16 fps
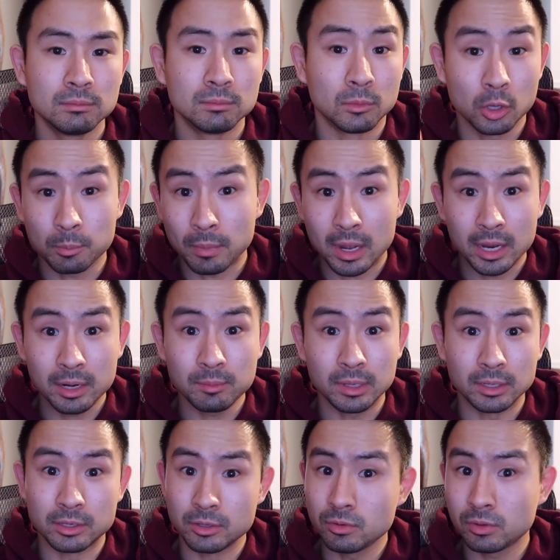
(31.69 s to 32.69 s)
Look behind
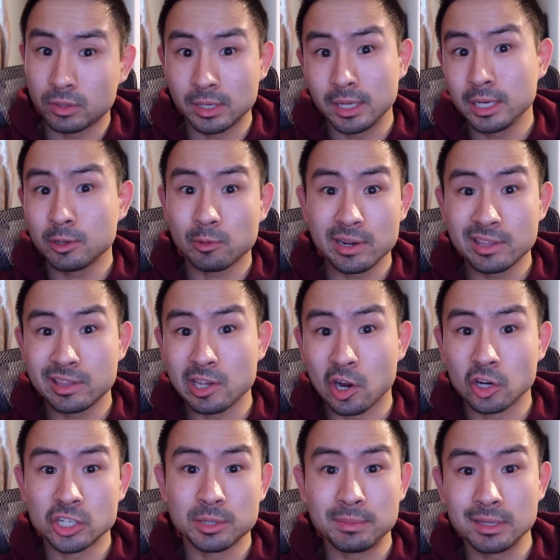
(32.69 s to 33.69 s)
me. Do you see any crazy
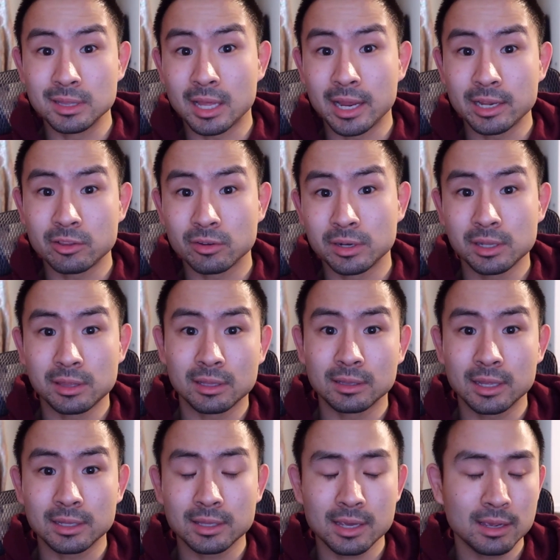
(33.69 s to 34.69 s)
RGB lights or anything
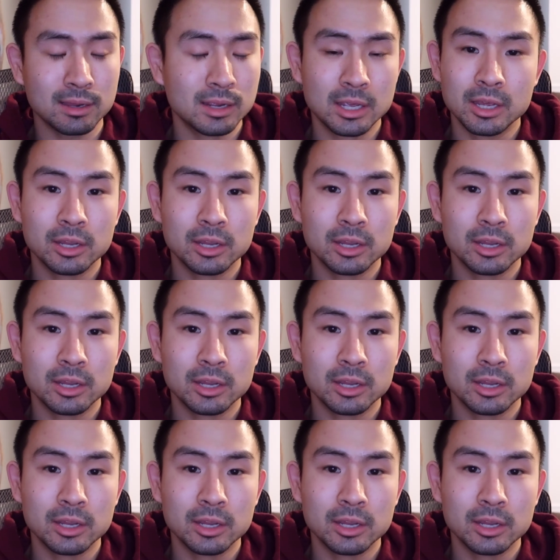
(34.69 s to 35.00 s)
like that?